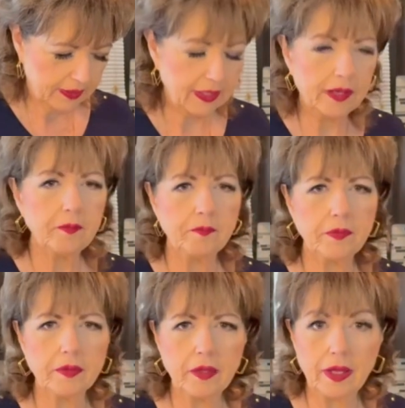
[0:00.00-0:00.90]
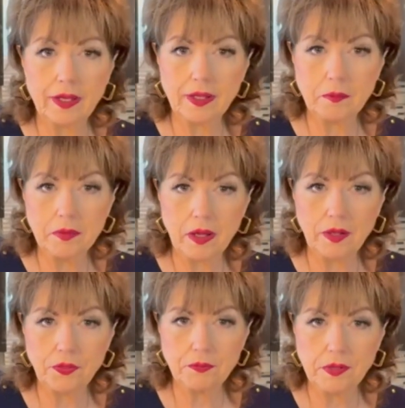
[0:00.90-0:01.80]
Now, I am
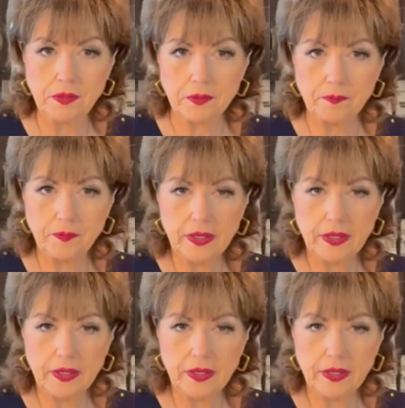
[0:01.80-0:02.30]
not through.